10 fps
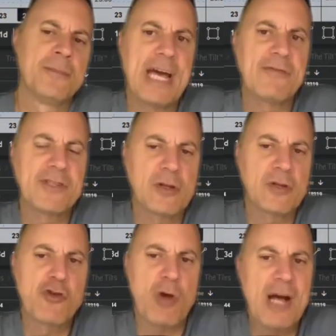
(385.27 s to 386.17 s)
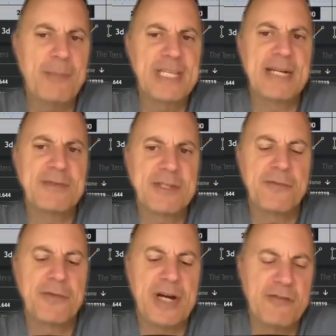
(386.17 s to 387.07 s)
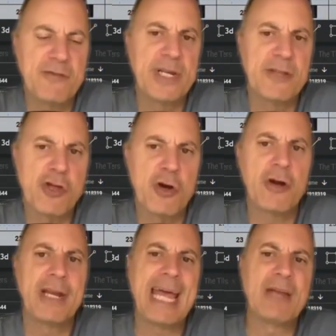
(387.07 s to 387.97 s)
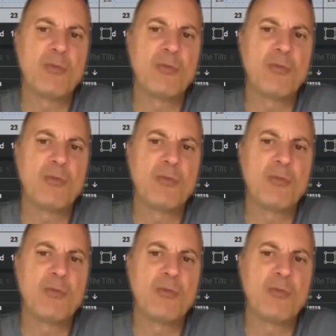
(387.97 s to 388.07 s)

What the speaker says: We have to drop down to the 5-minute chart